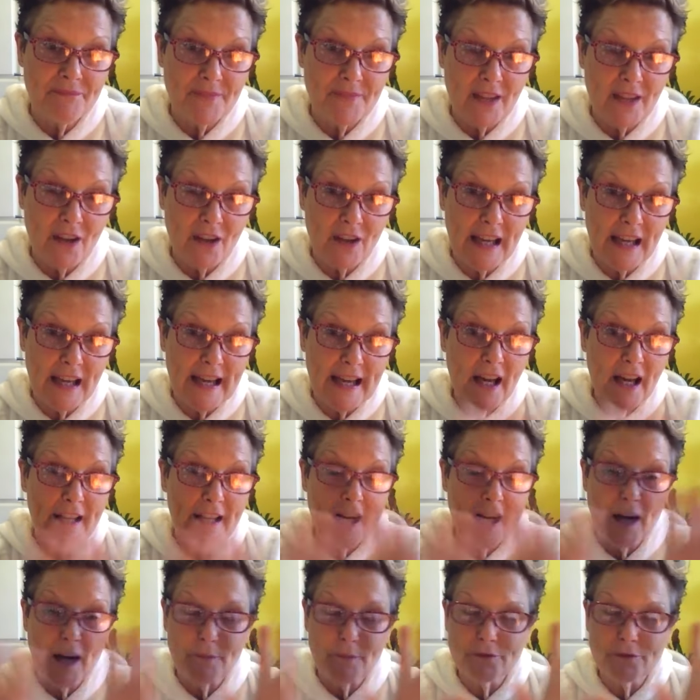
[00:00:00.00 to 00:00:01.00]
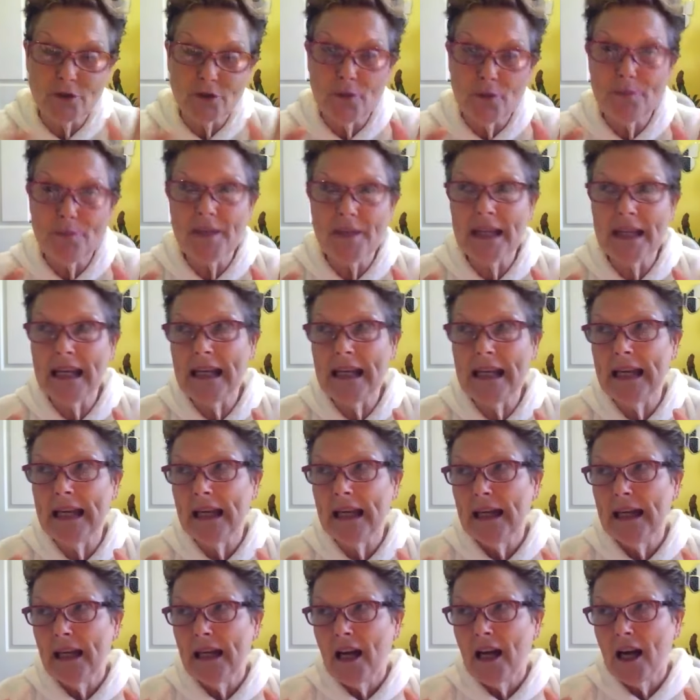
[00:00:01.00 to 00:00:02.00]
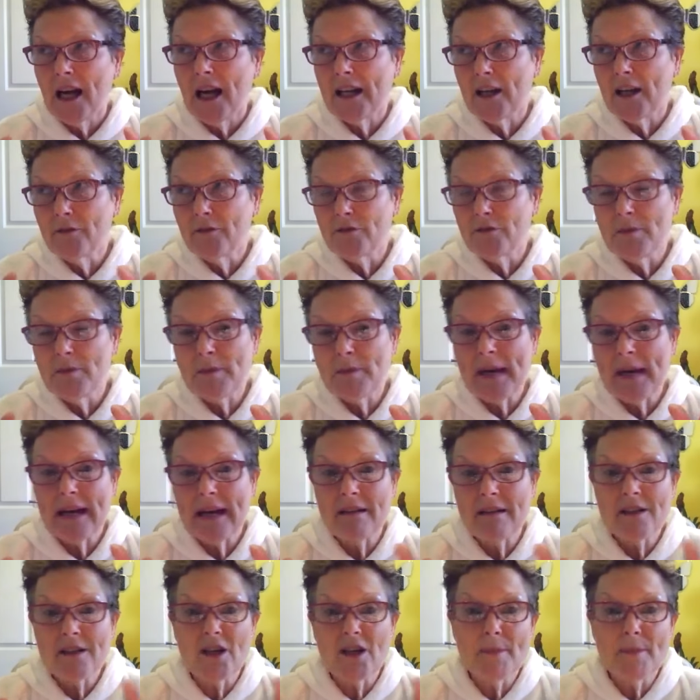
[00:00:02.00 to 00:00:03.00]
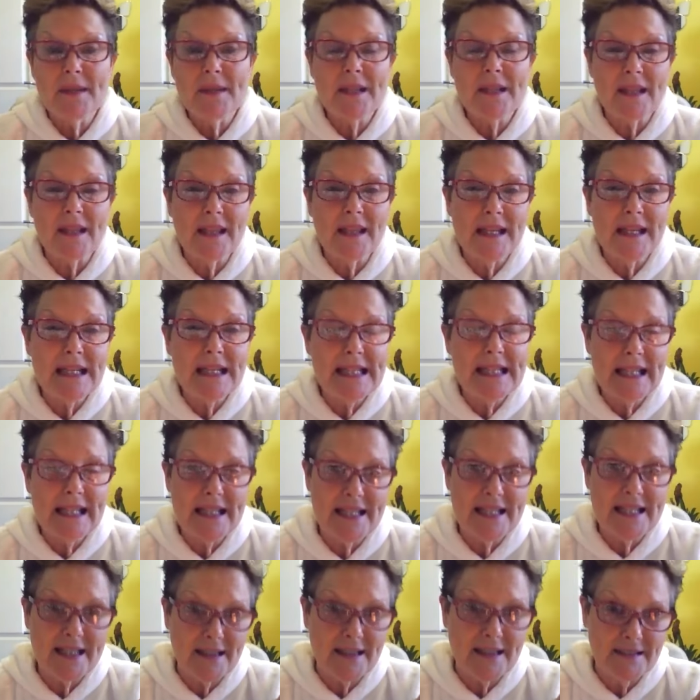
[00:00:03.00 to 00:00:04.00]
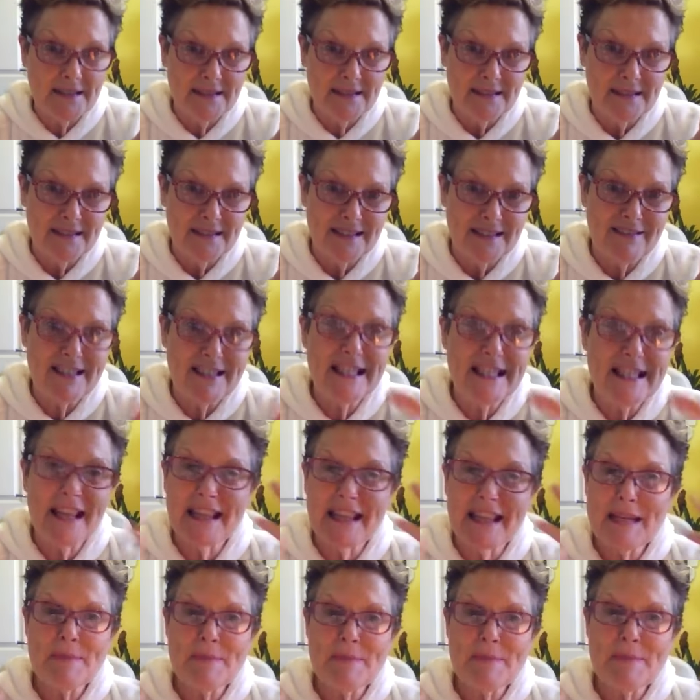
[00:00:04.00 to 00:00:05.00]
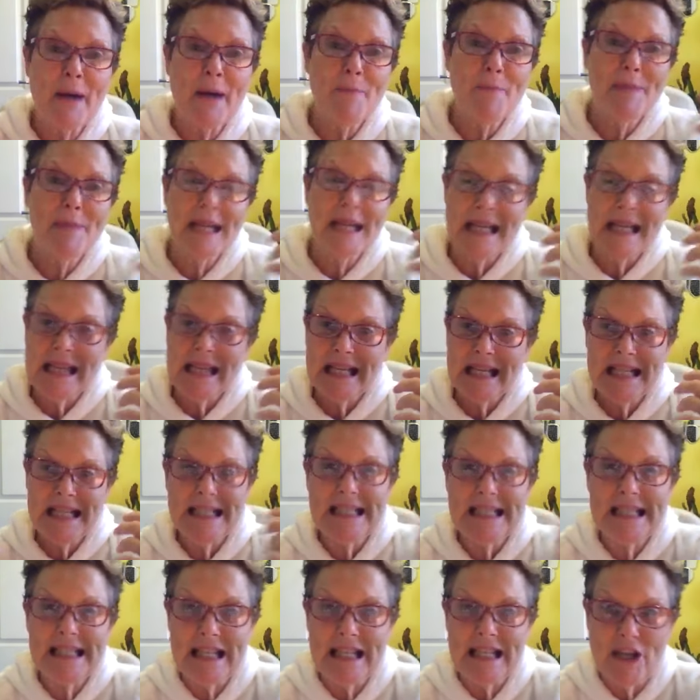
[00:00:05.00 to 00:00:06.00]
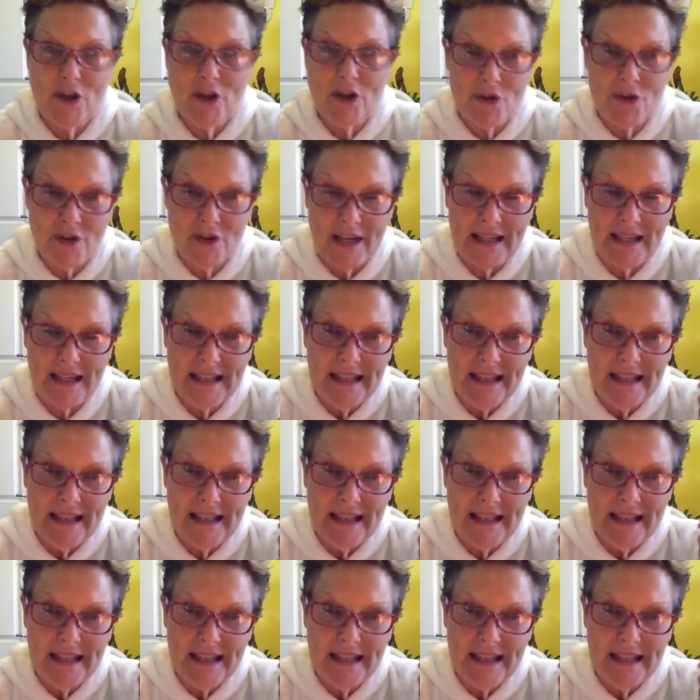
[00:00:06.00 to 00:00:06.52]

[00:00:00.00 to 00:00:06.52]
Okay, I come from the paradigm that nothing is hidden. There is nothing about me that is secret.